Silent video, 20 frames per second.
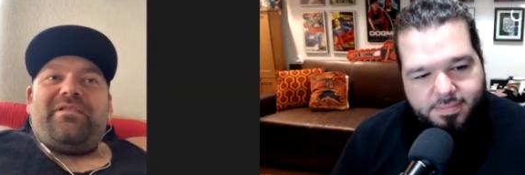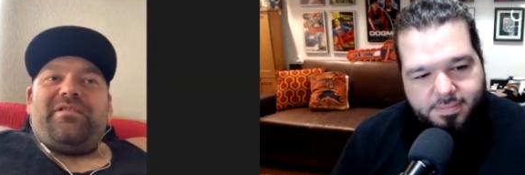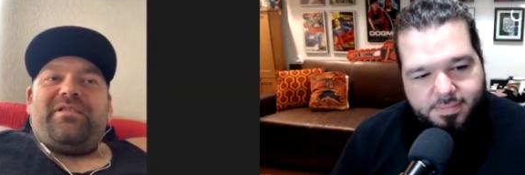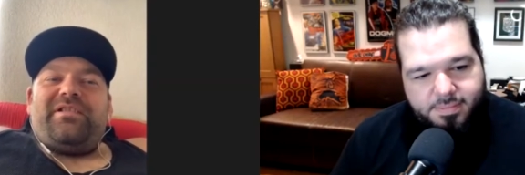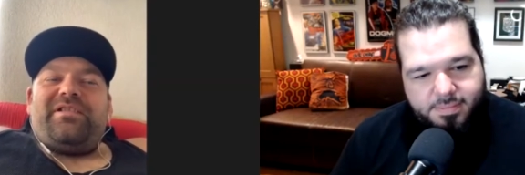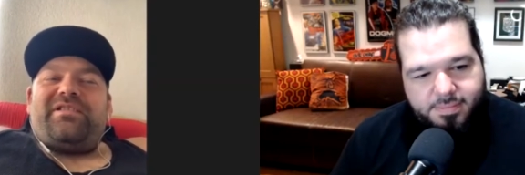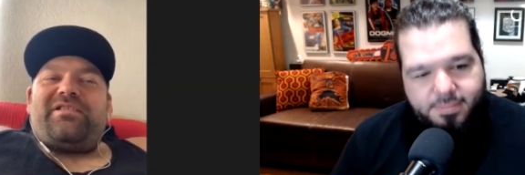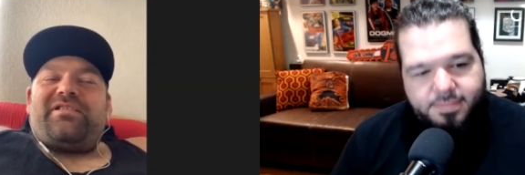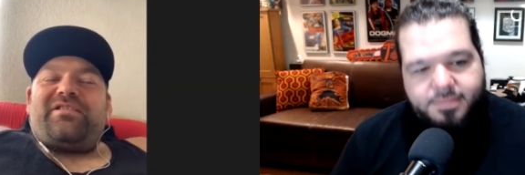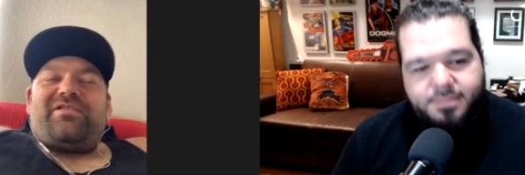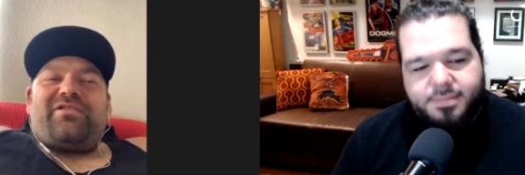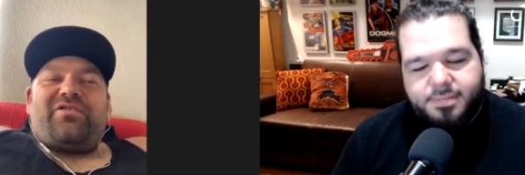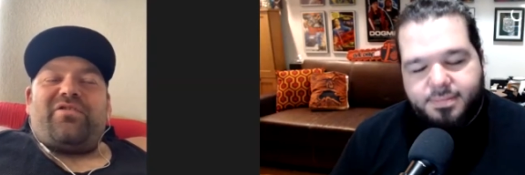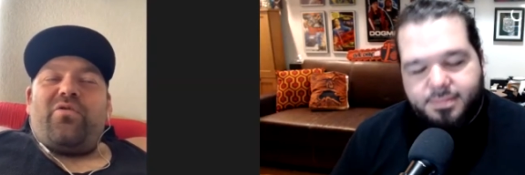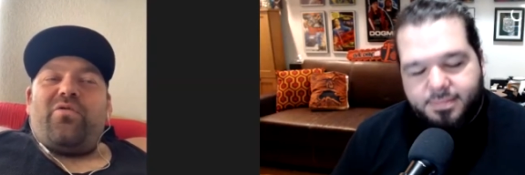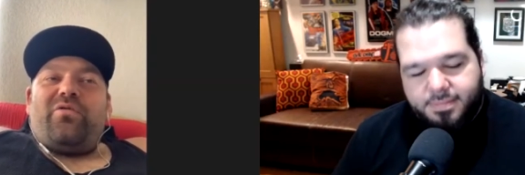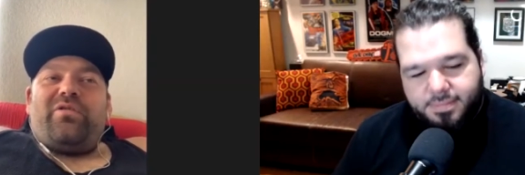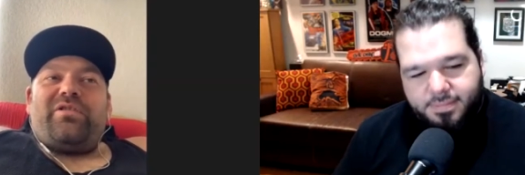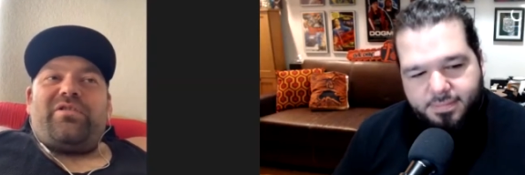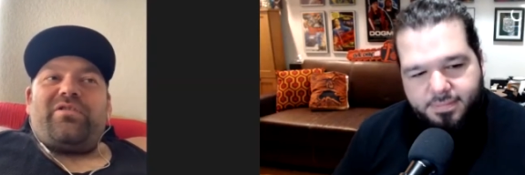Speaker 1: It's
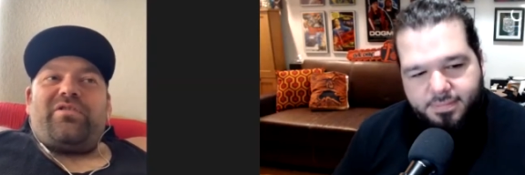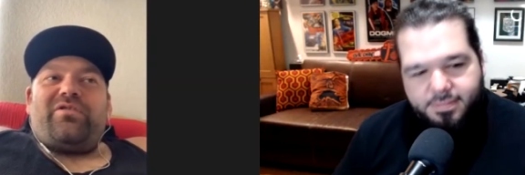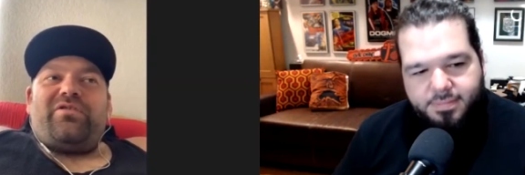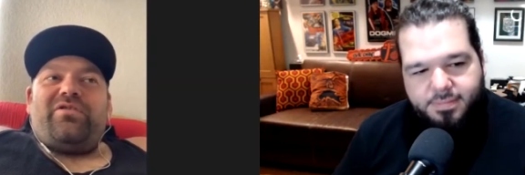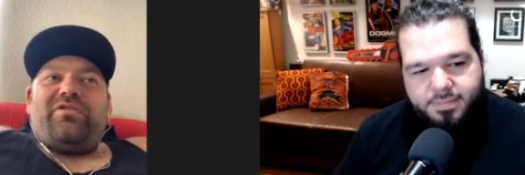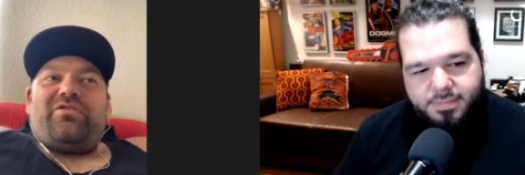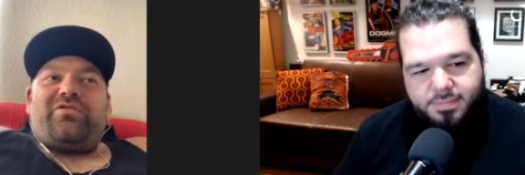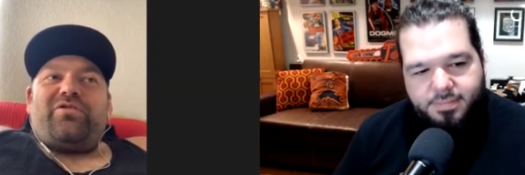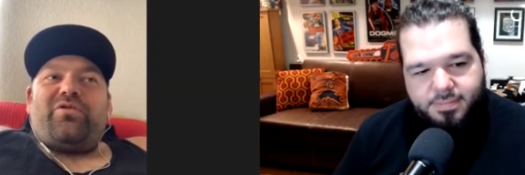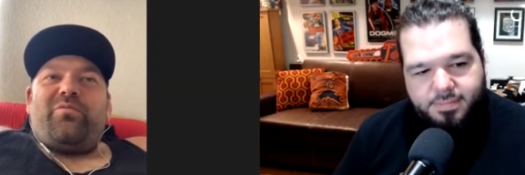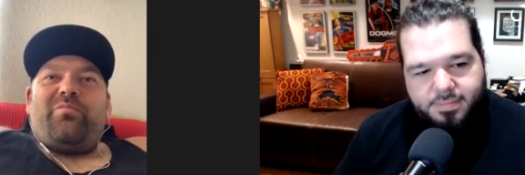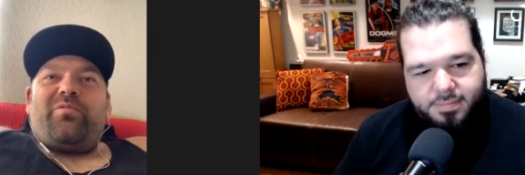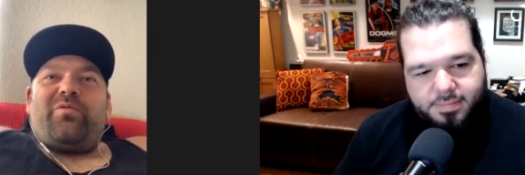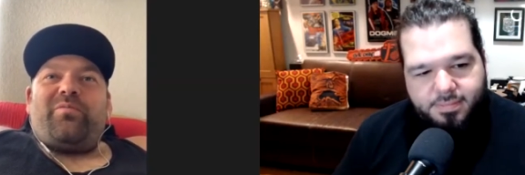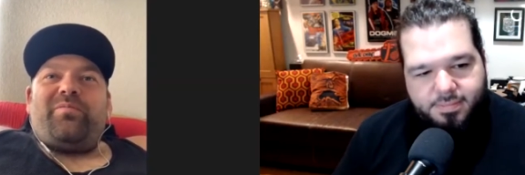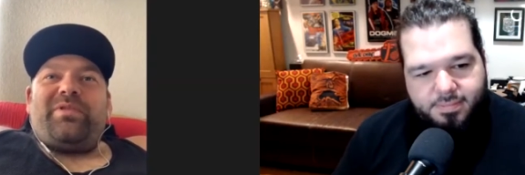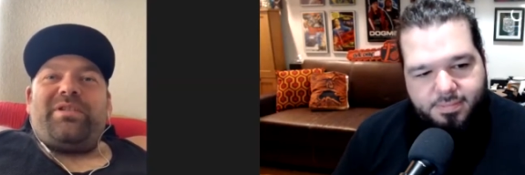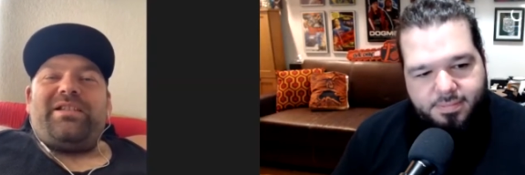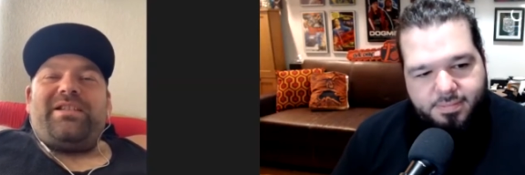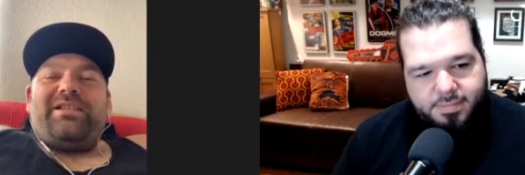totally, you know,
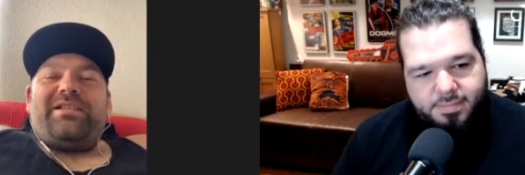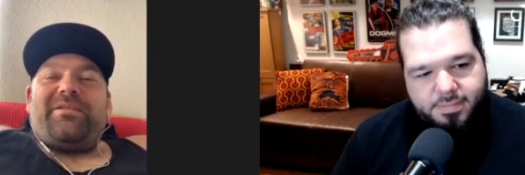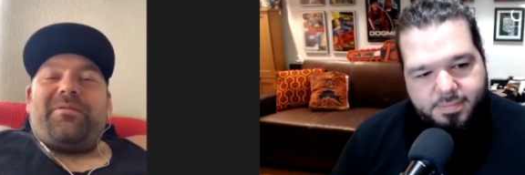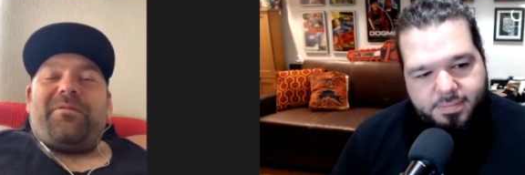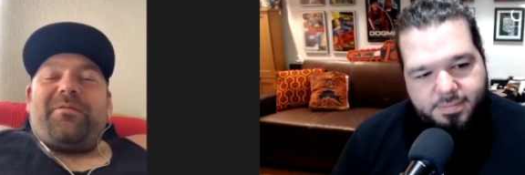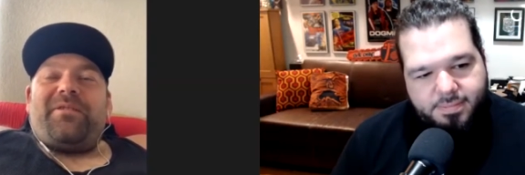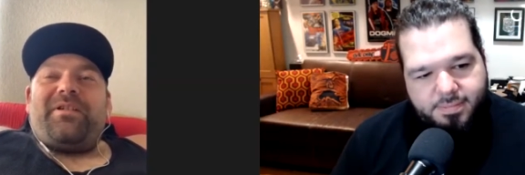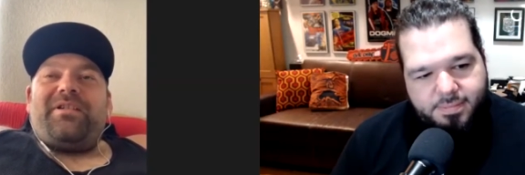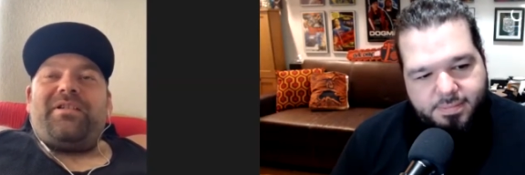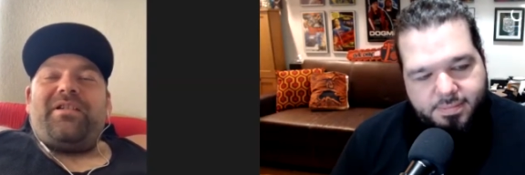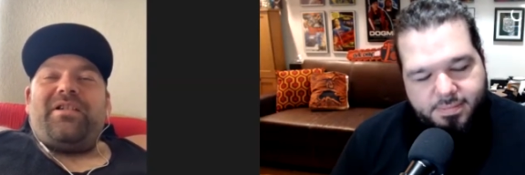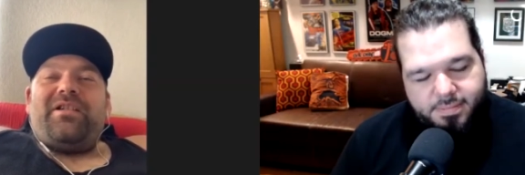completely different